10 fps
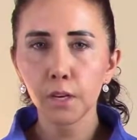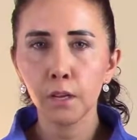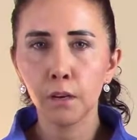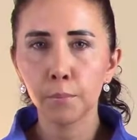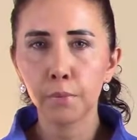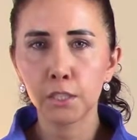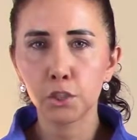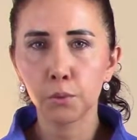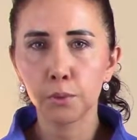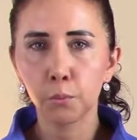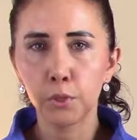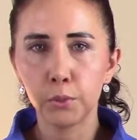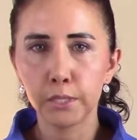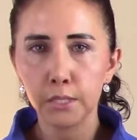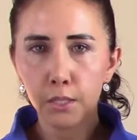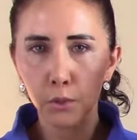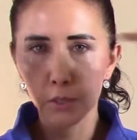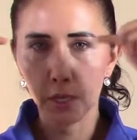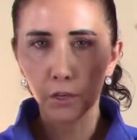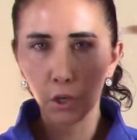And so when you see those
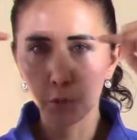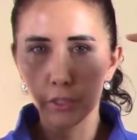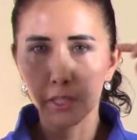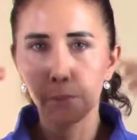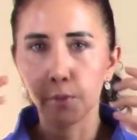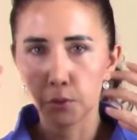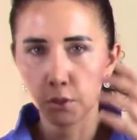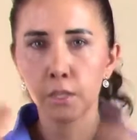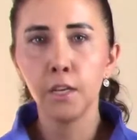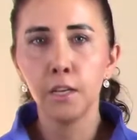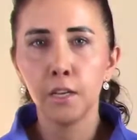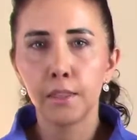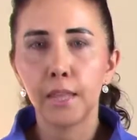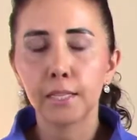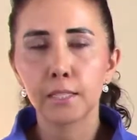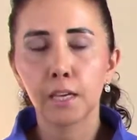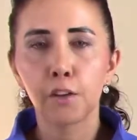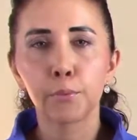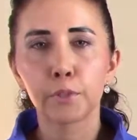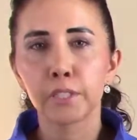kind of coach's eyebrows, that's the
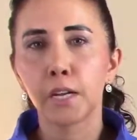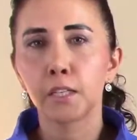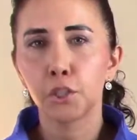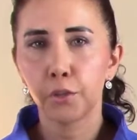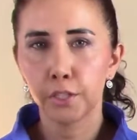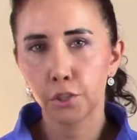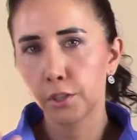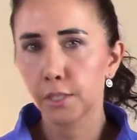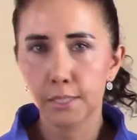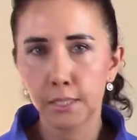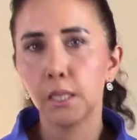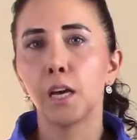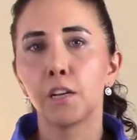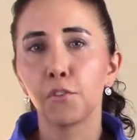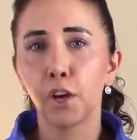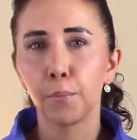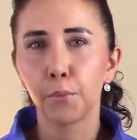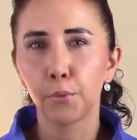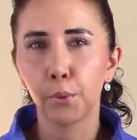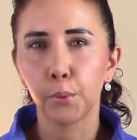kind of personality traits you're going to see kind of come
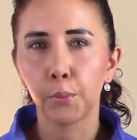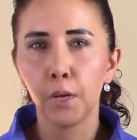through.